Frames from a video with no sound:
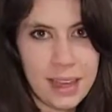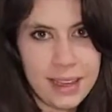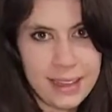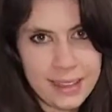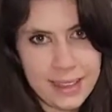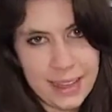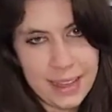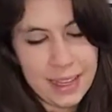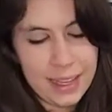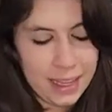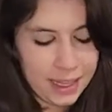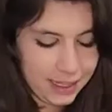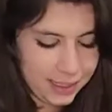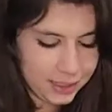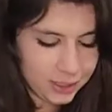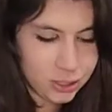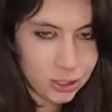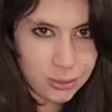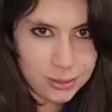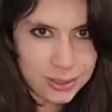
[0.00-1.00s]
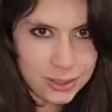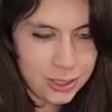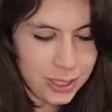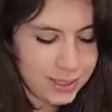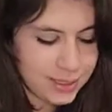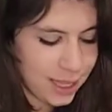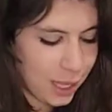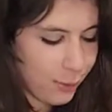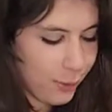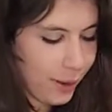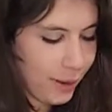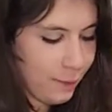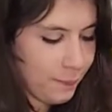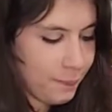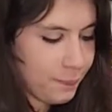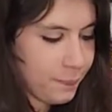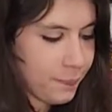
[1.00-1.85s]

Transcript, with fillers: that I get and show it to you guys that way.